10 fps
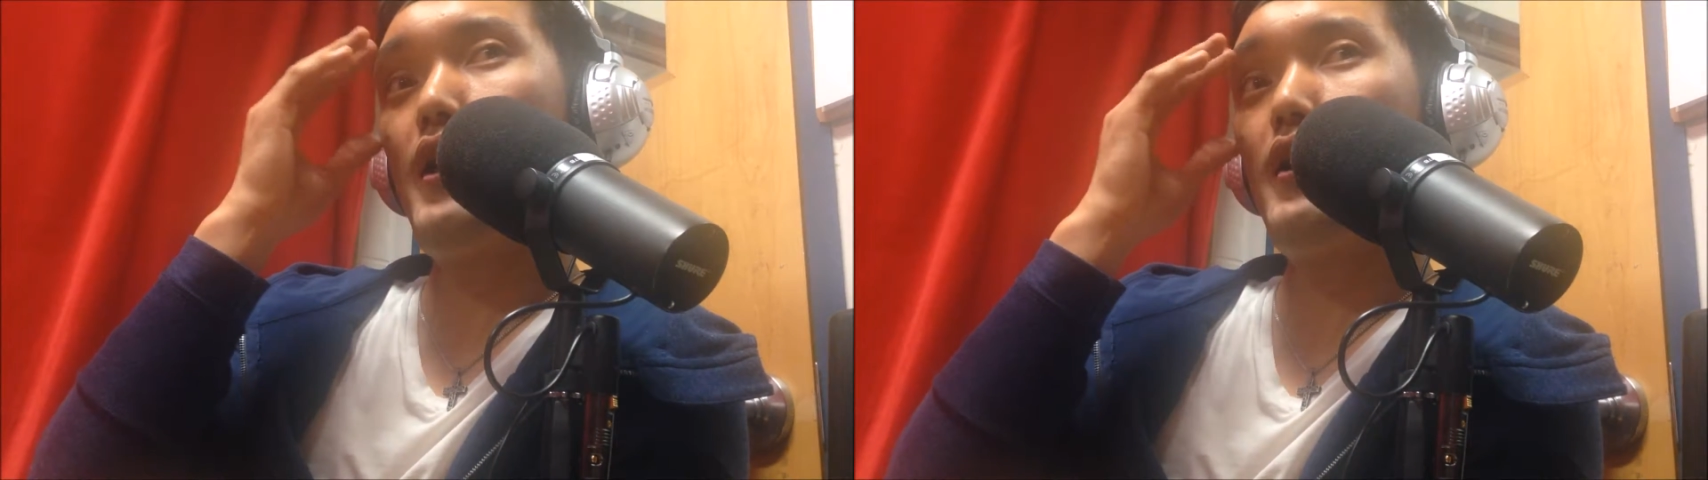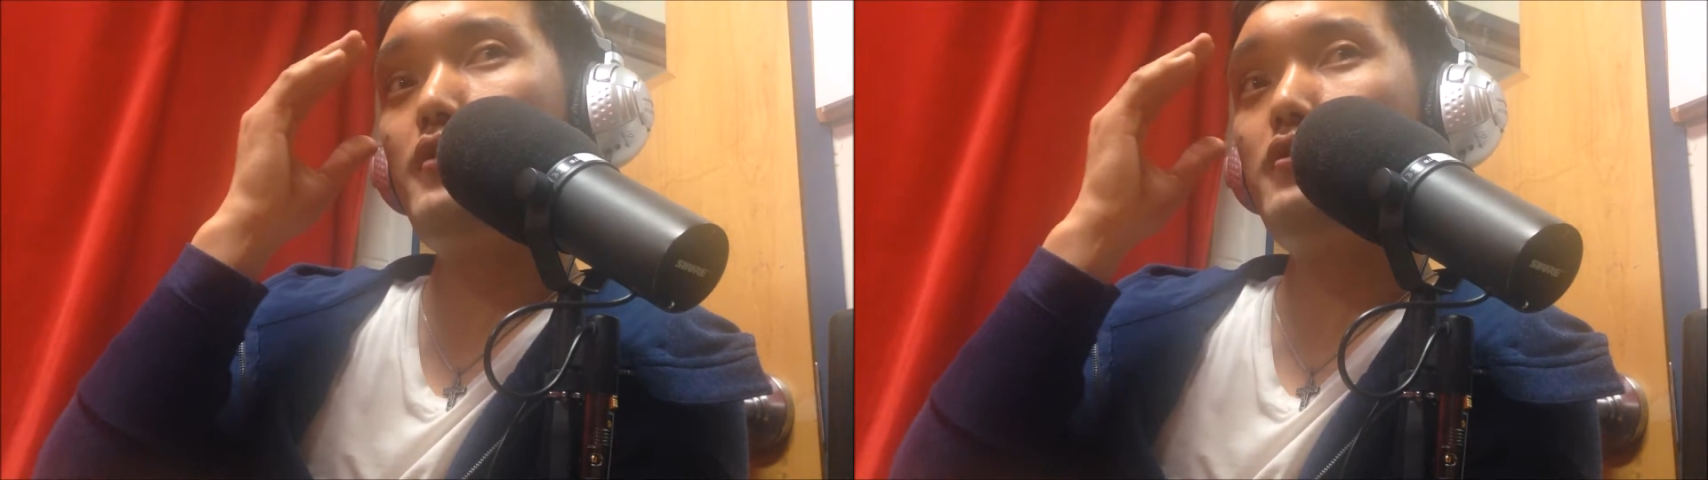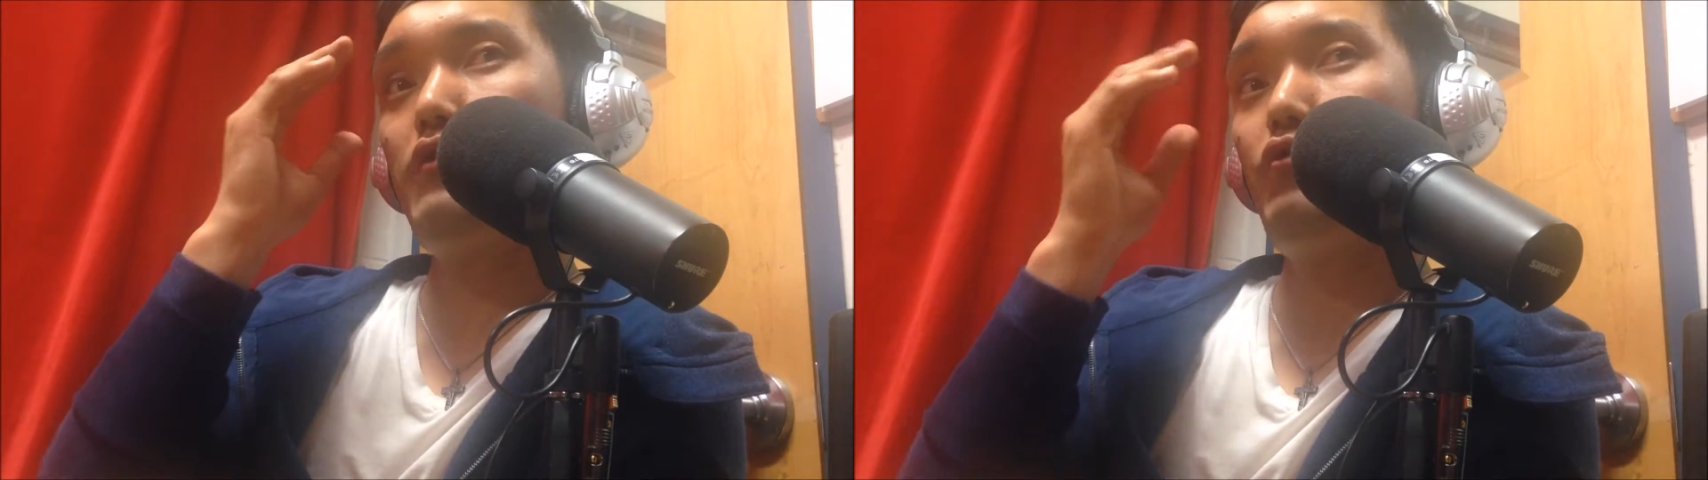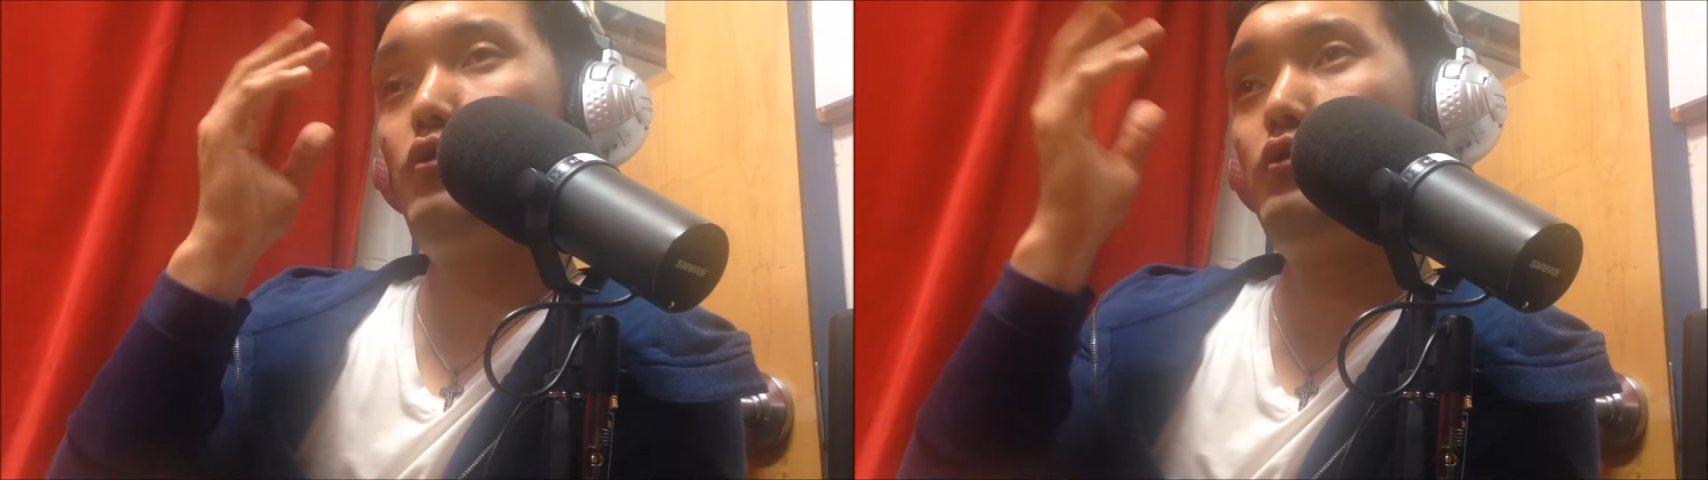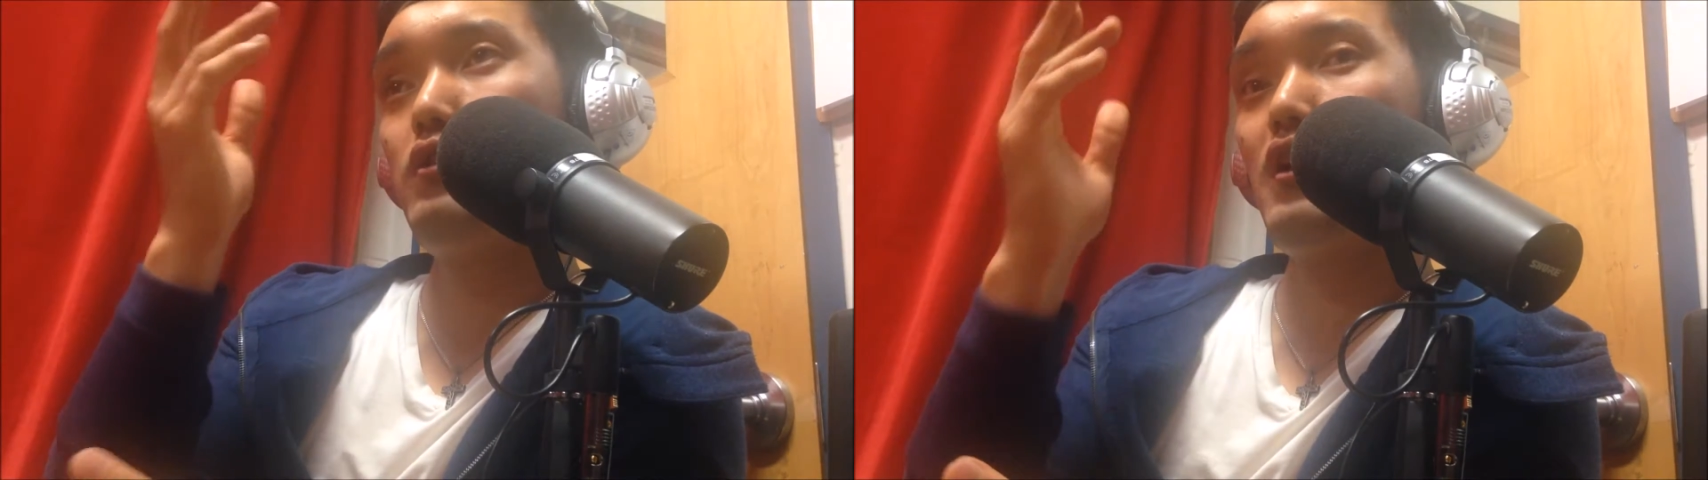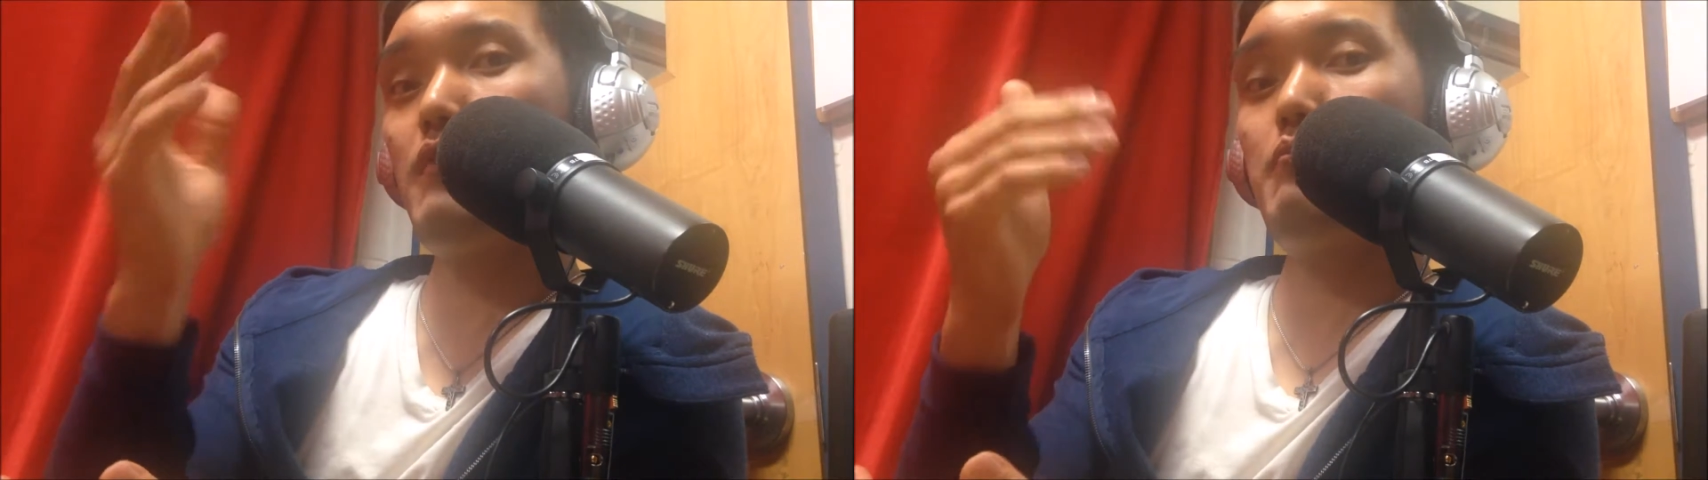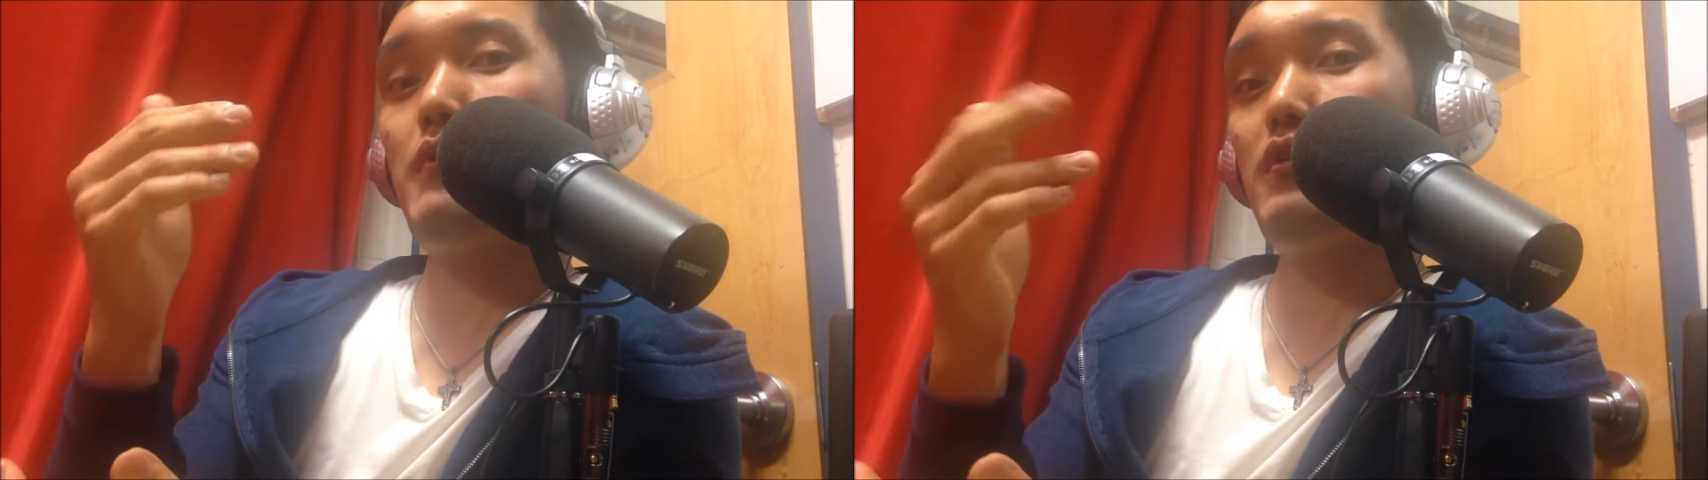eyes, if you look at